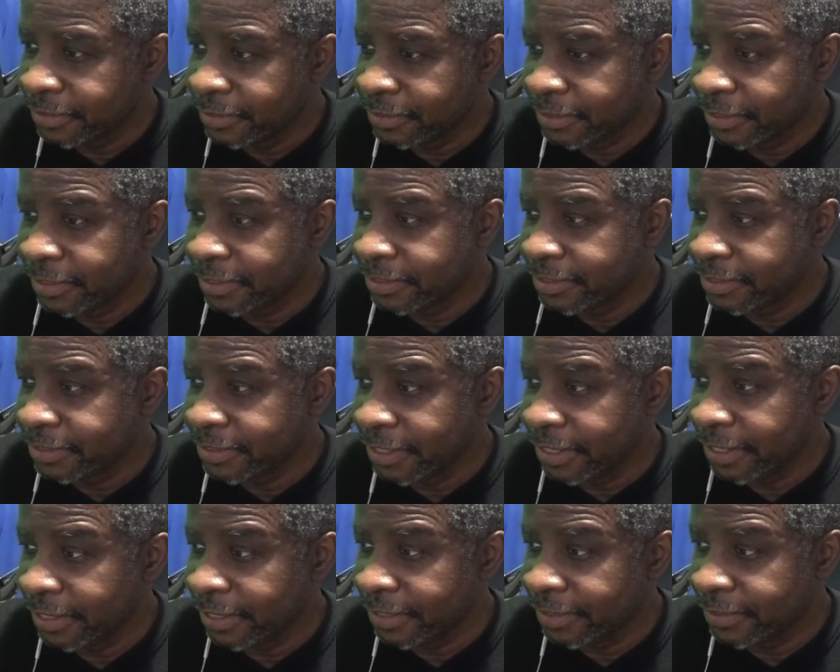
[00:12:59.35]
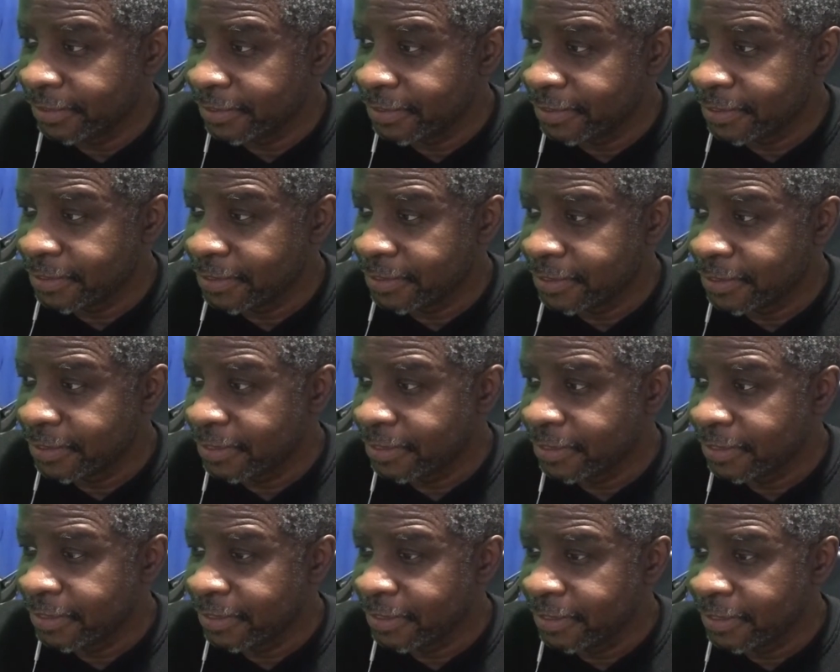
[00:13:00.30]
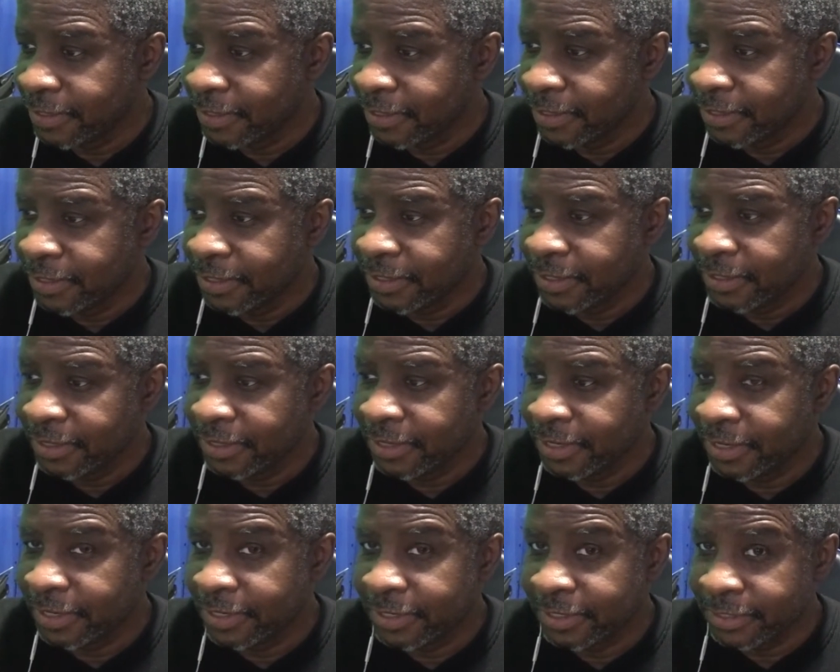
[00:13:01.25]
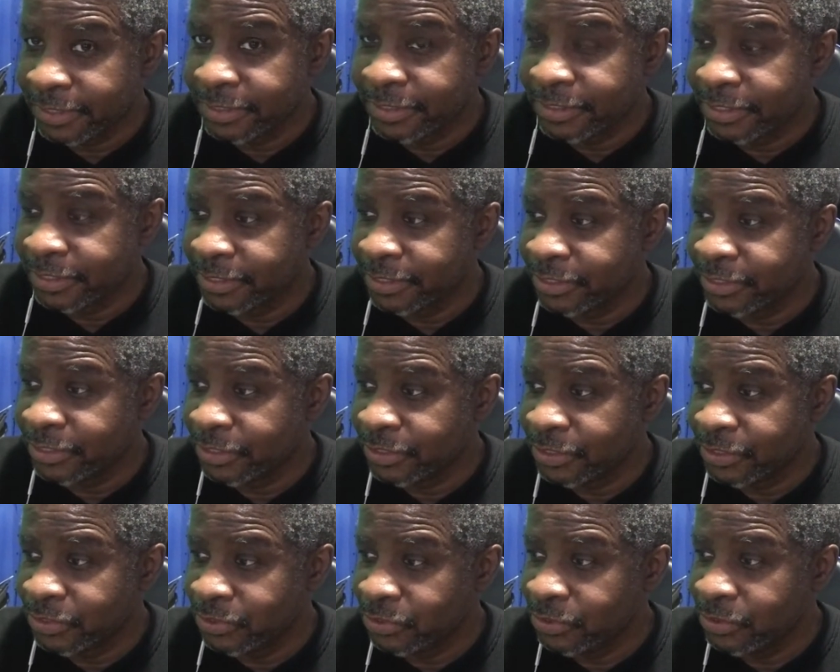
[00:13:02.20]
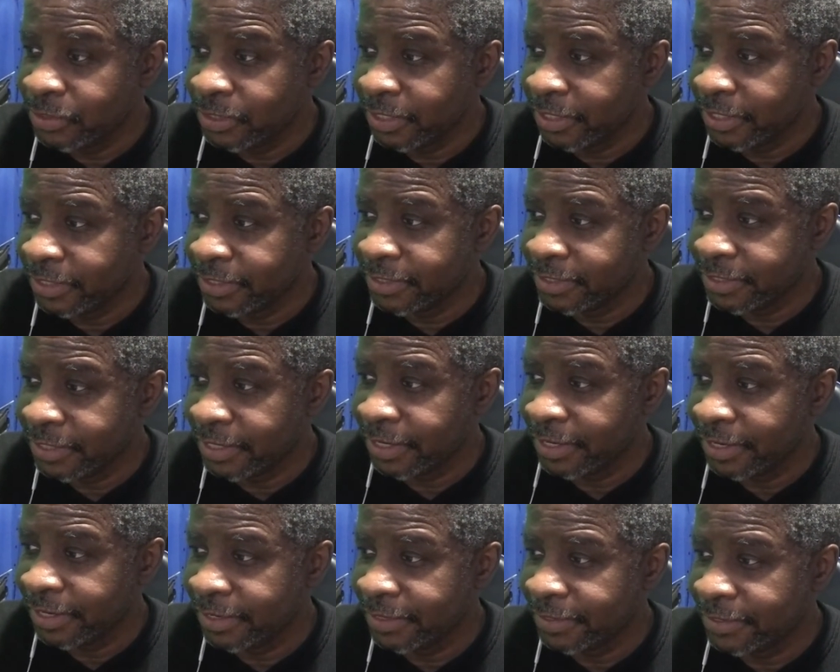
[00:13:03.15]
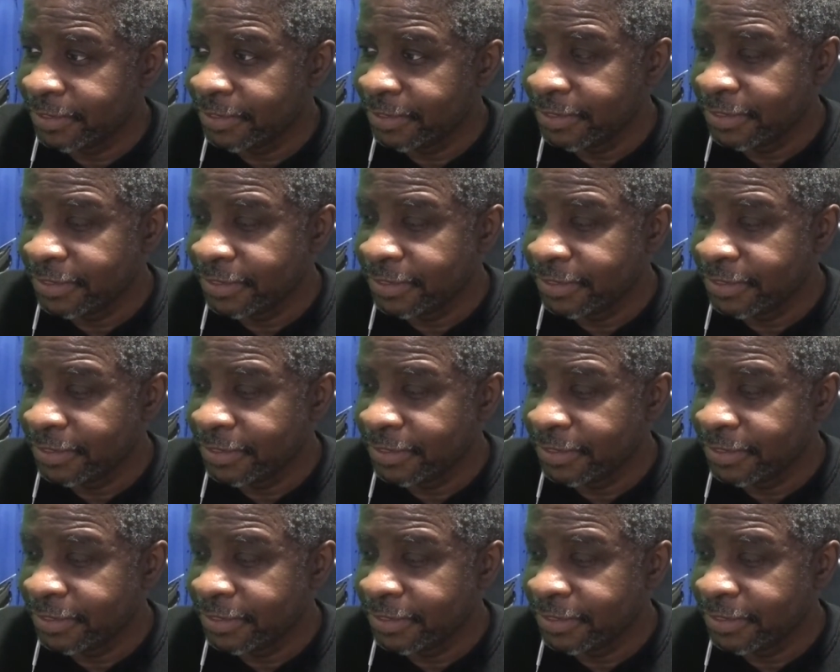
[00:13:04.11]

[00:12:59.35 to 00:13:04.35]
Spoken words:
just insane. That is just truly insane.